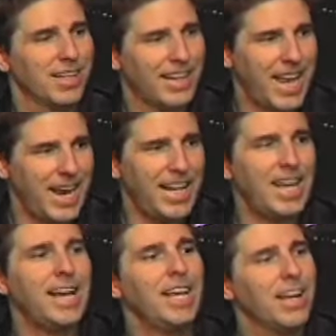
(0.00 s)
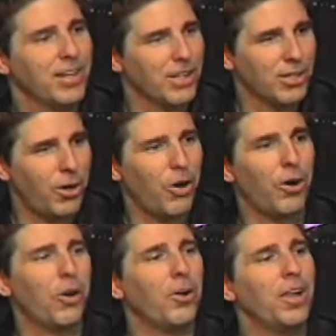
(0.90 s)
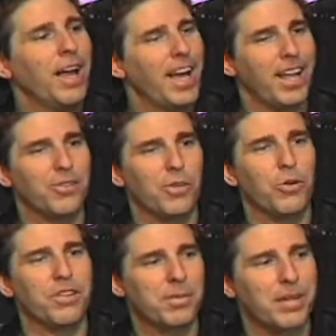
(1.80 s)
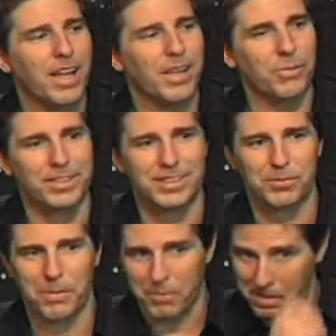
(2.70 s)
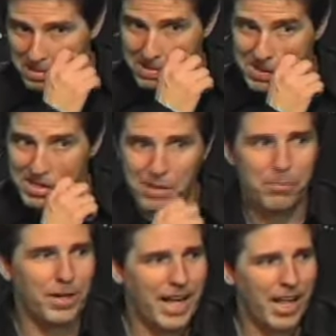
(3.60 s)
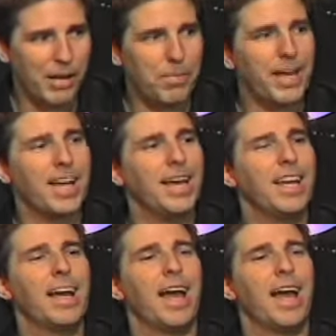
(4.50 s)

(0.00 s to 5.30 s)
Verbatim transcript: Katie, Nicole, and so were some of the other ones he's been with. Penelope. Penelope.